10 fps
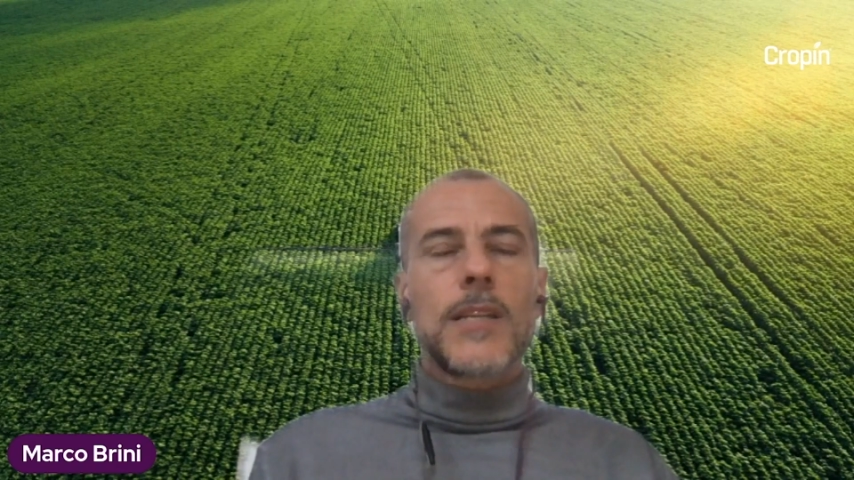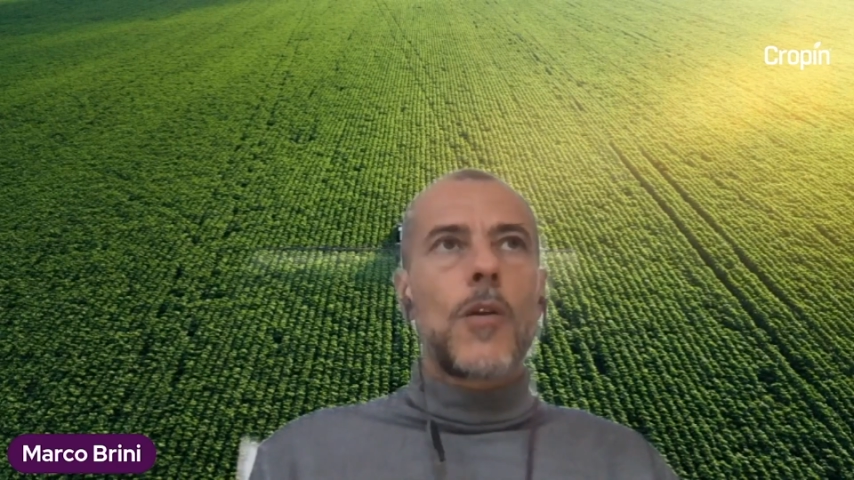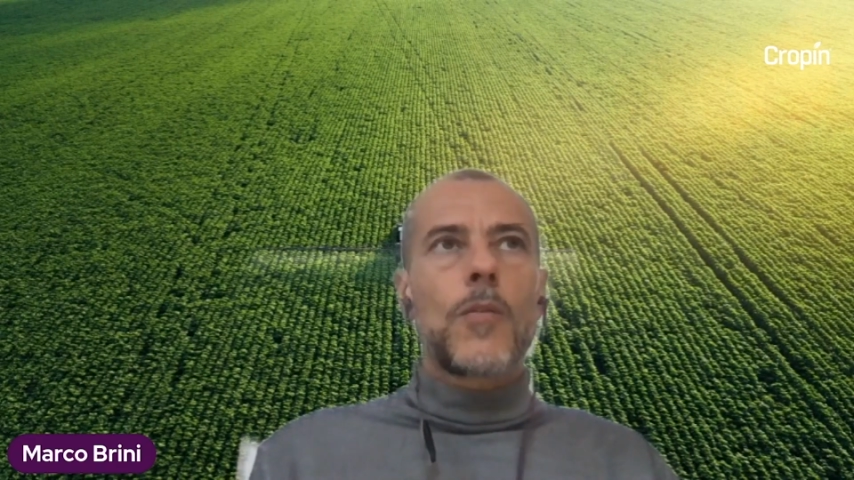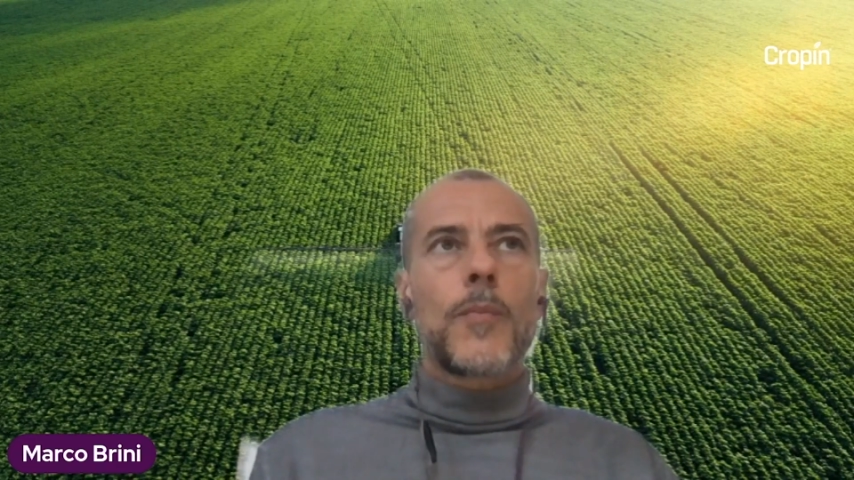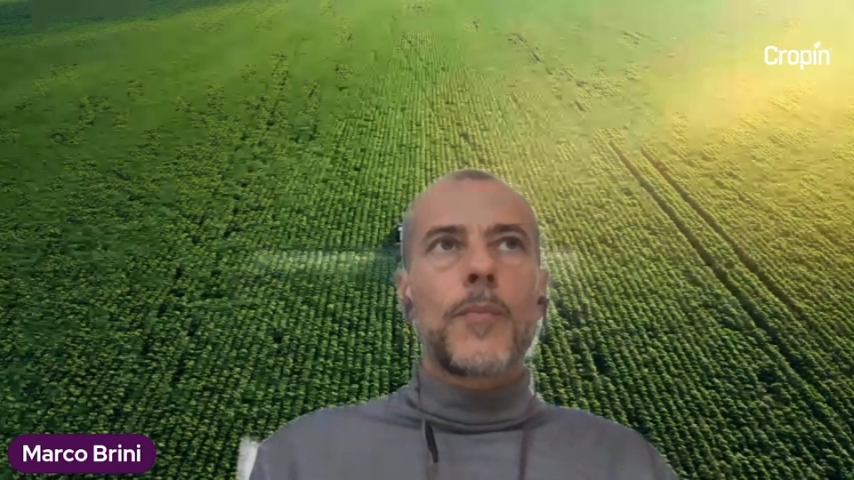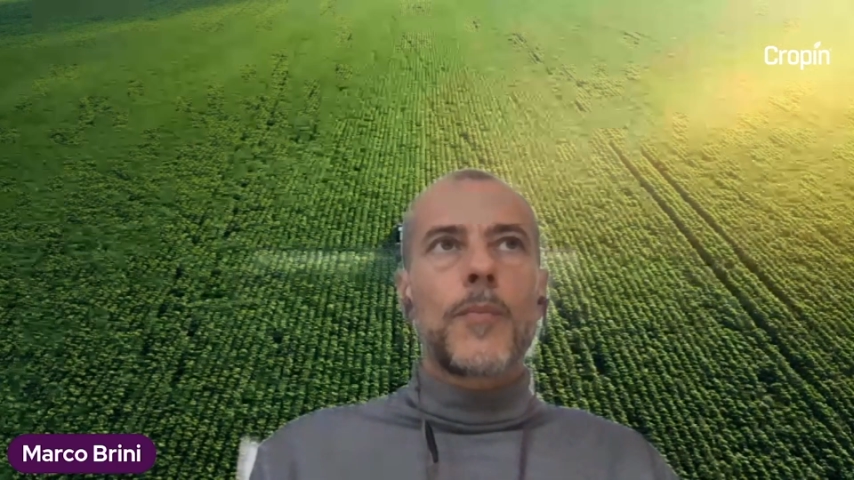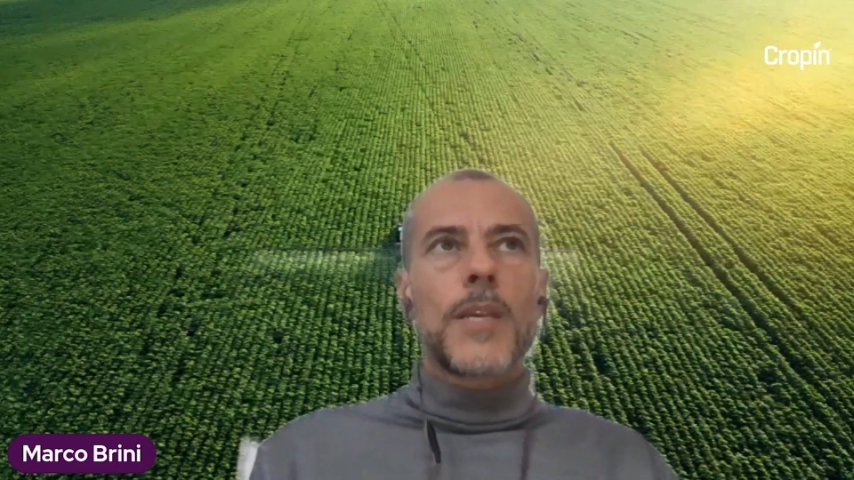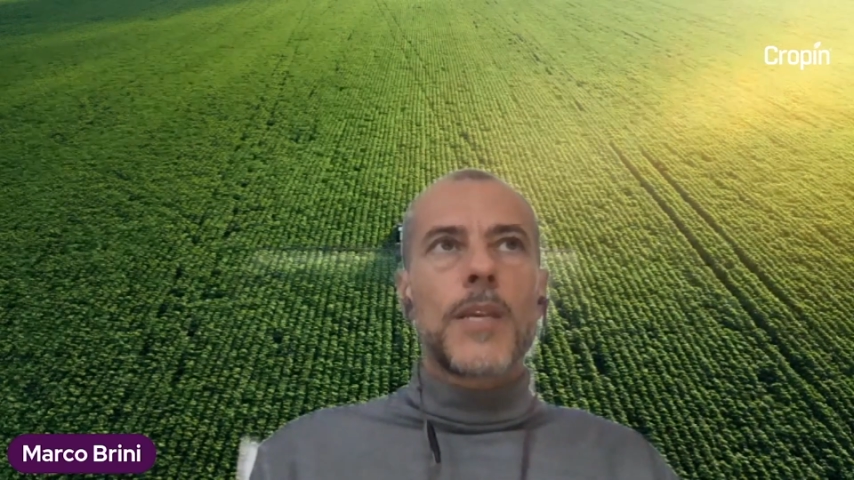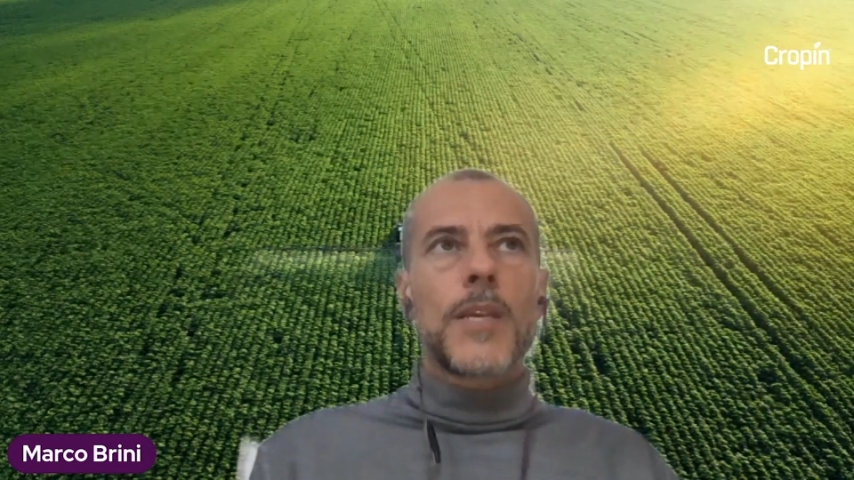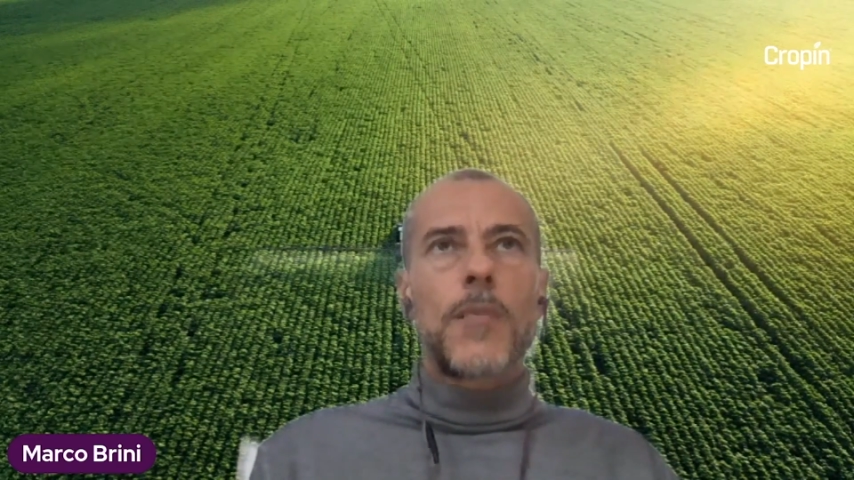own
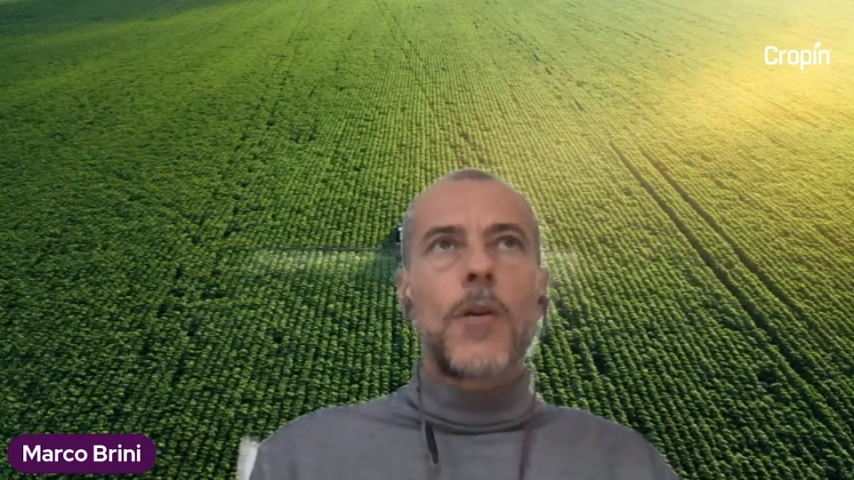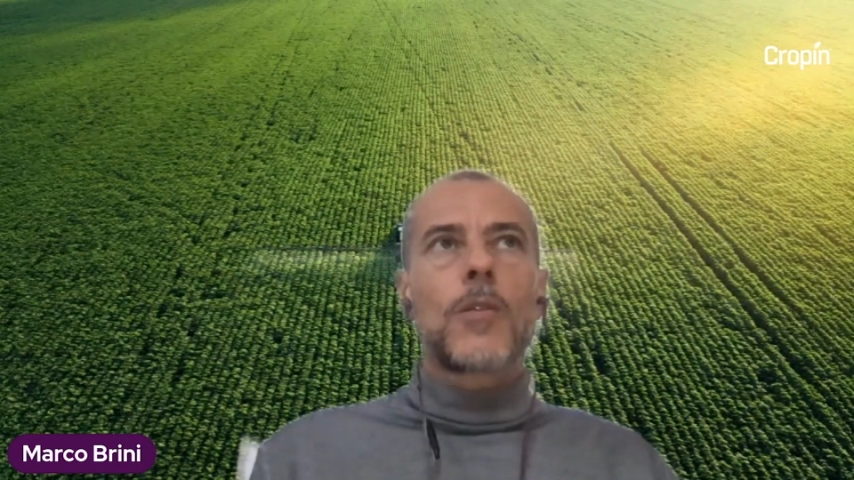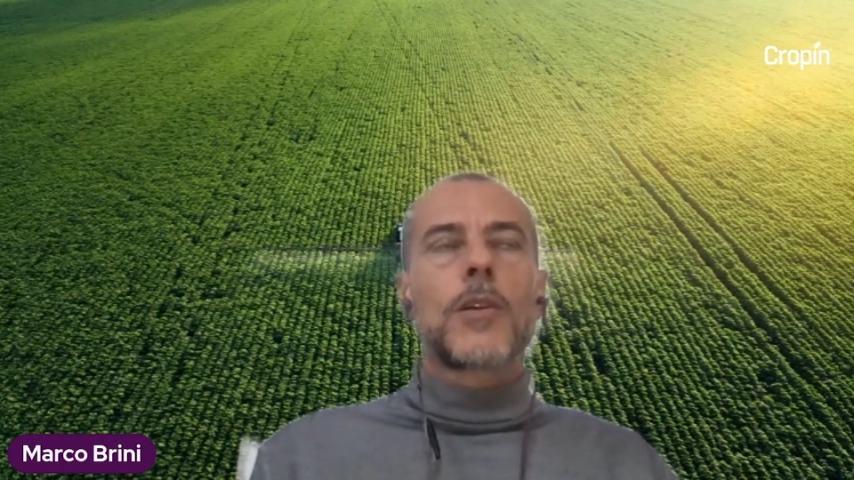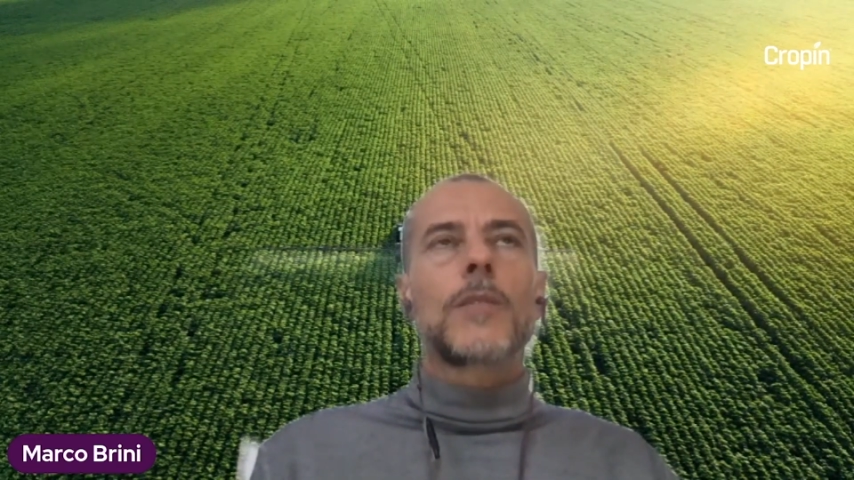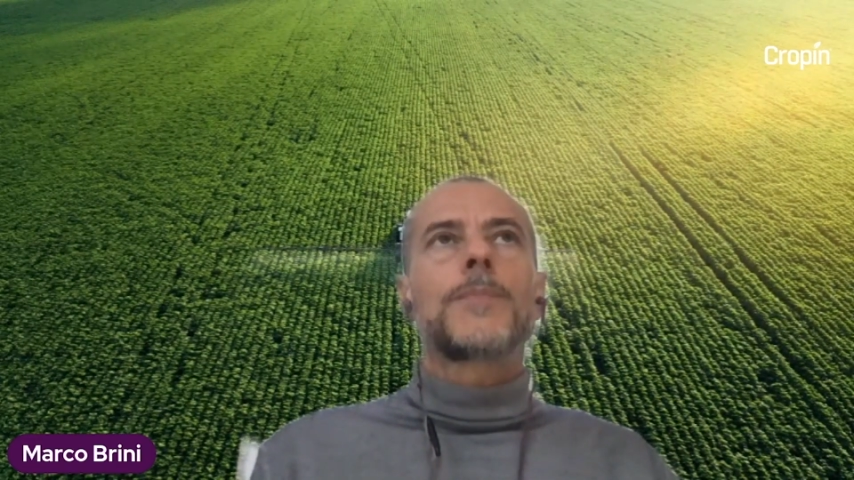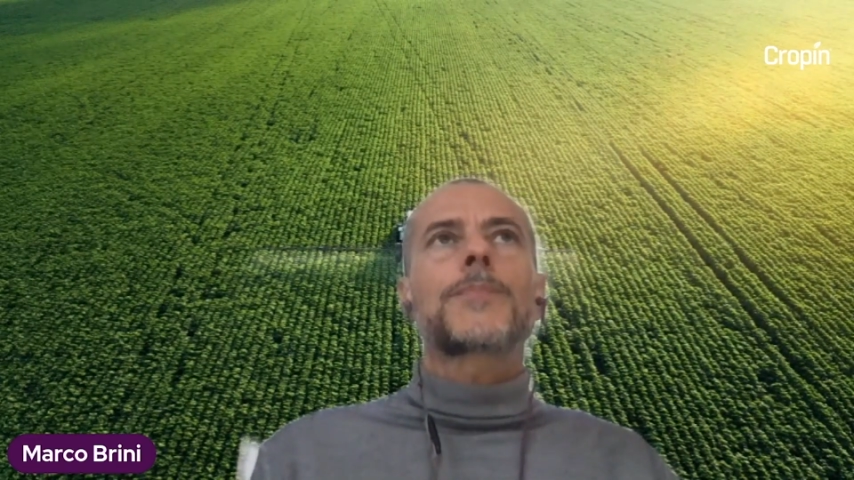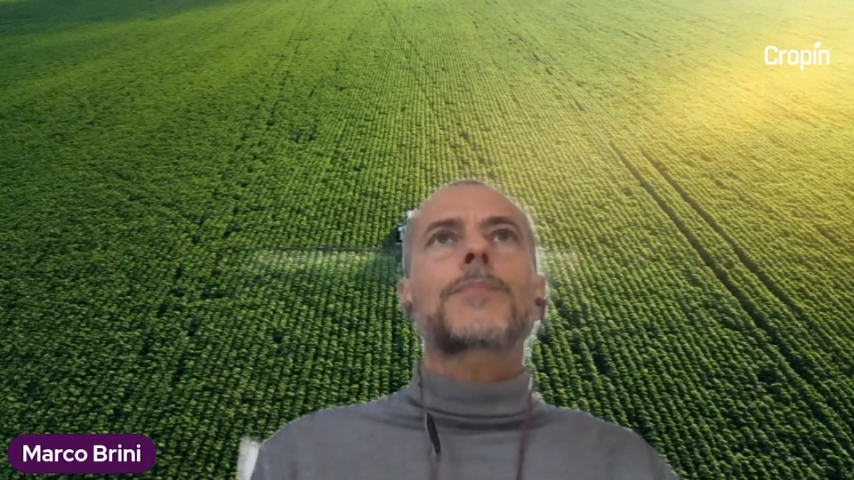business model,